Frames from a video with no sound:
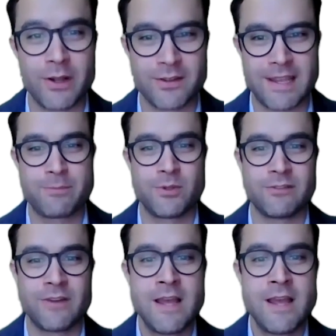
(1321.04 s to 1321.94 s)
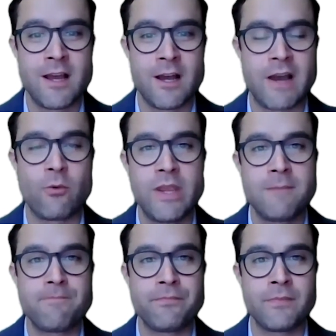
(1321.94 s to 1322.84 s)
you an example of how
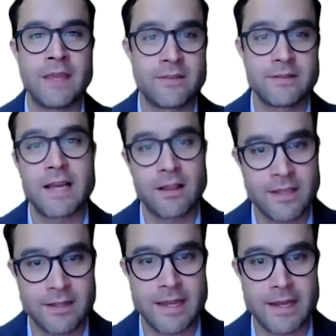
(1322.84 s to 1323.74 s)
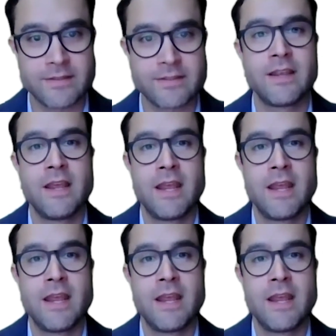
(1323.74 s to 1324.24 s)
it is a delicate dance.